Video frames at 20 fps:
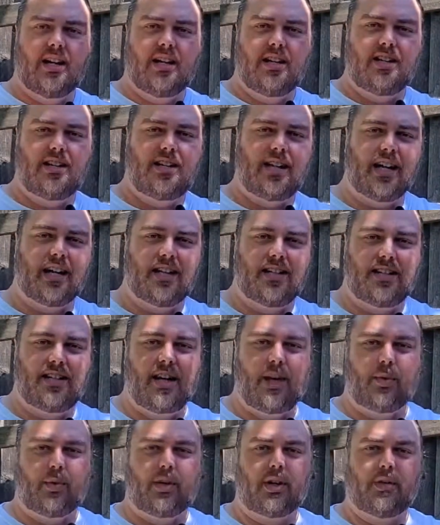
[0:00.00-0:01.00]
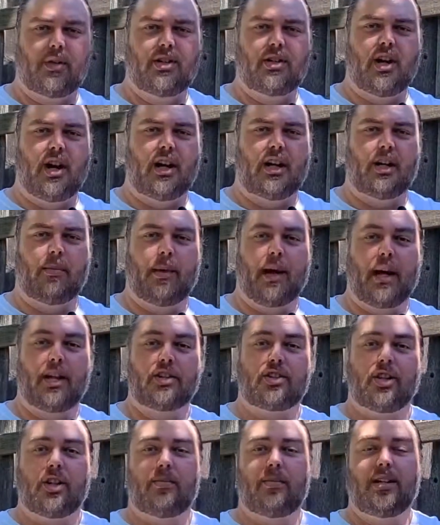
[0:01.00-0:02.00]
Second set we're going to be talking about is
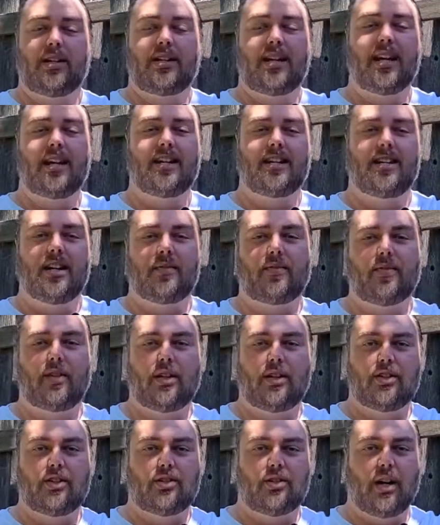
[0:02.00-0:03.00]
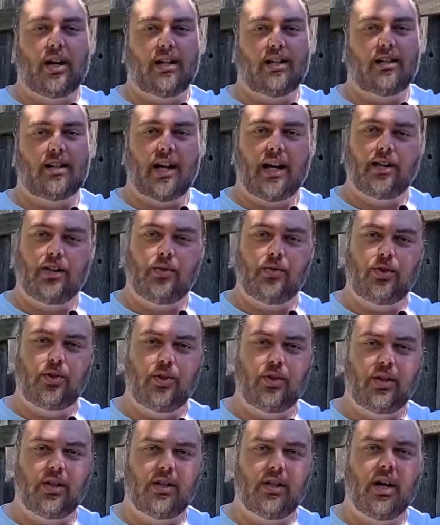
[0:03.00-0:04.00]
going to be 10 different strikes I do to
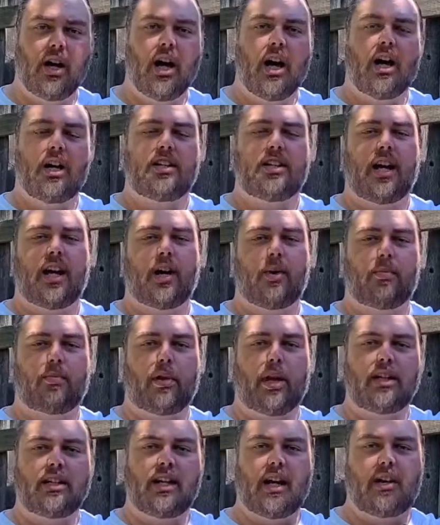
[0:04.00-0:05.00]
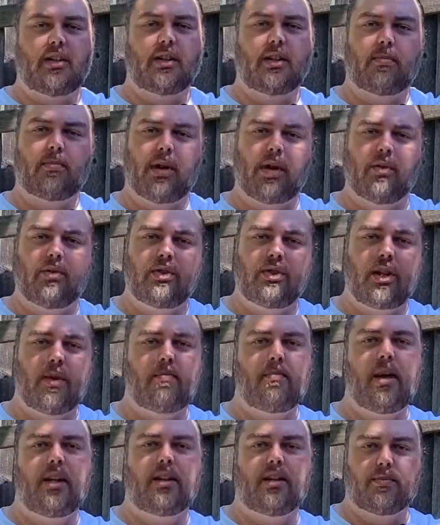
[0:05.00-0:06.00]
it to help break down the bone to
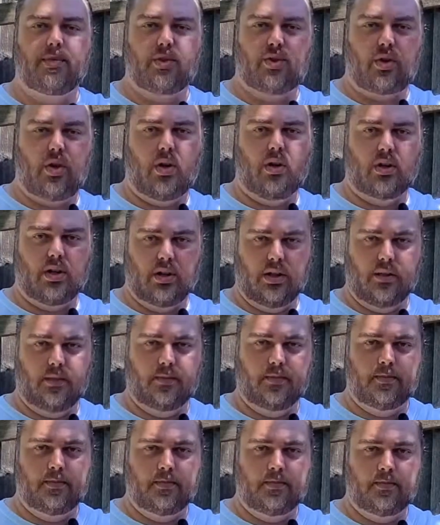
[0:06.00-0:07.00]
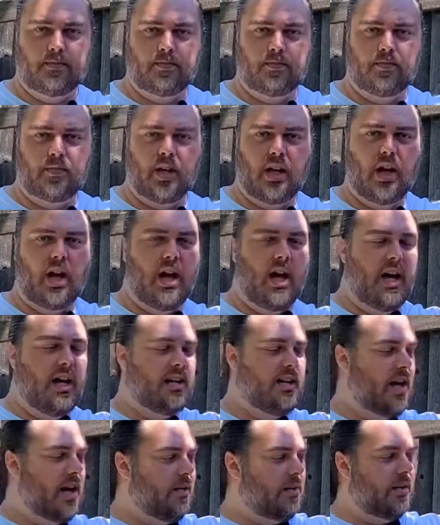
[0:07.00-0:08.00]
make them stronger.
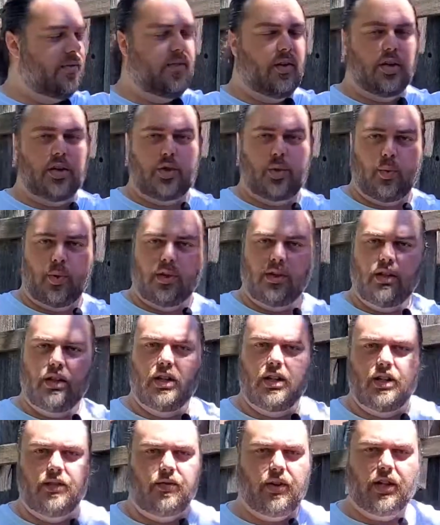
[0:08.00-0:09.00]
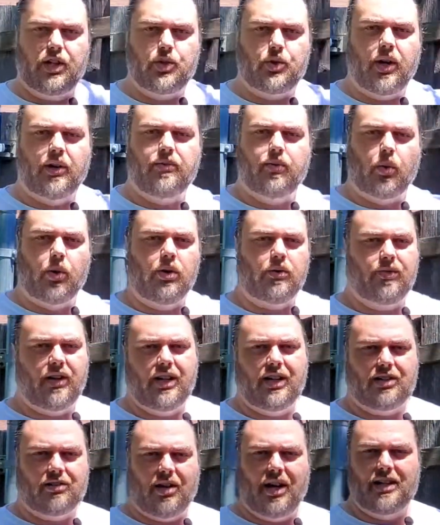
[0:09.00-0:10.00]
Now the first one is very straightforward,
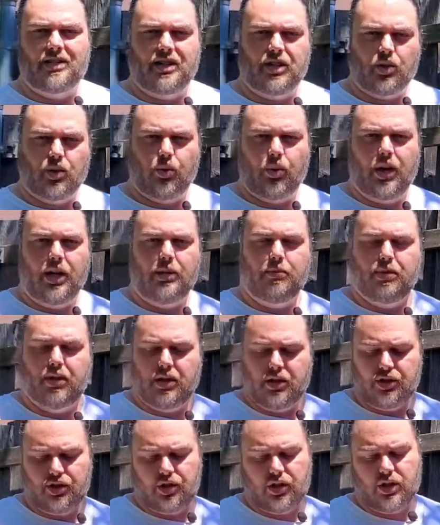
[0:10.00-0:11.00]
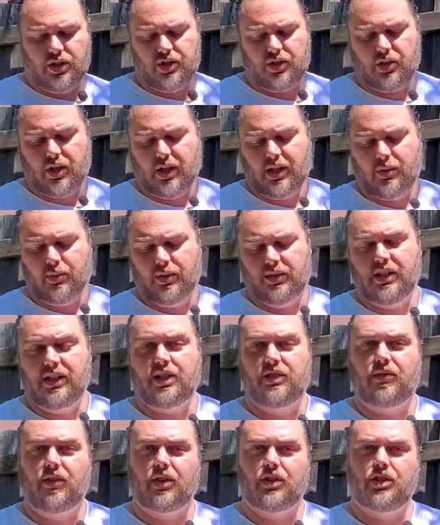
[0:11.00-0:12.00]
very classic karate punch. You're going to strike with these
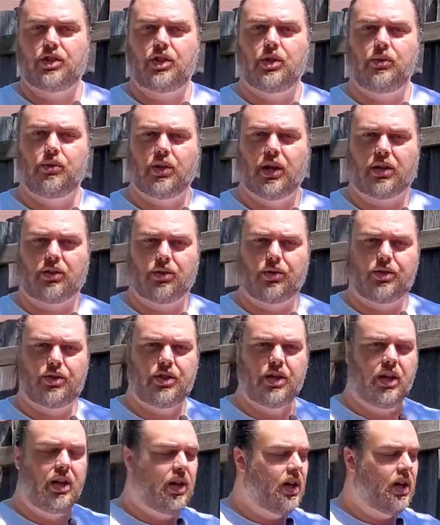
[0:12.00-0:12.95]
first two knuckles,